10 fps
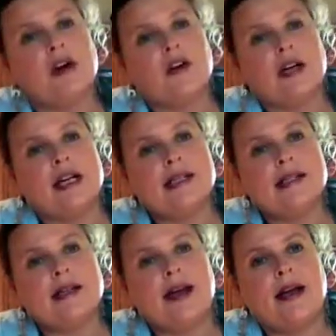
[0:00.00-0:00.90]
our
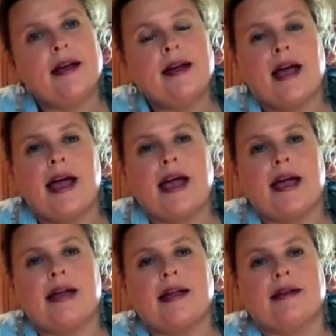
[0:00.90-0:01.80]
ingredients today,
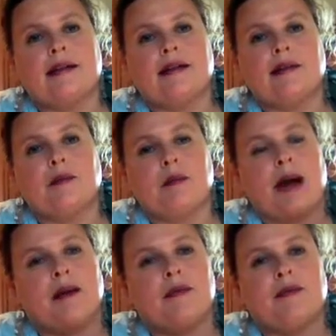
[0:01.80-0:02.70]
and
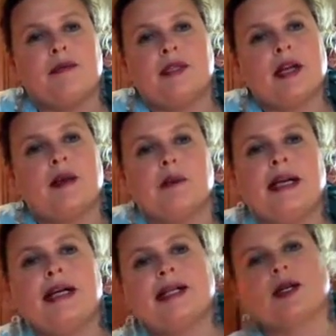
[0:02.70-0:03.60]
my son
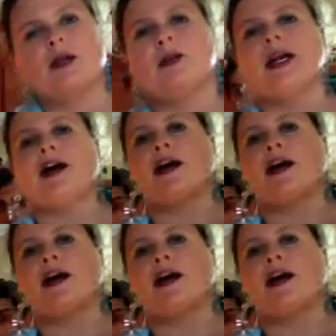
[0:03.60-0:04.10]
Ben is going to be our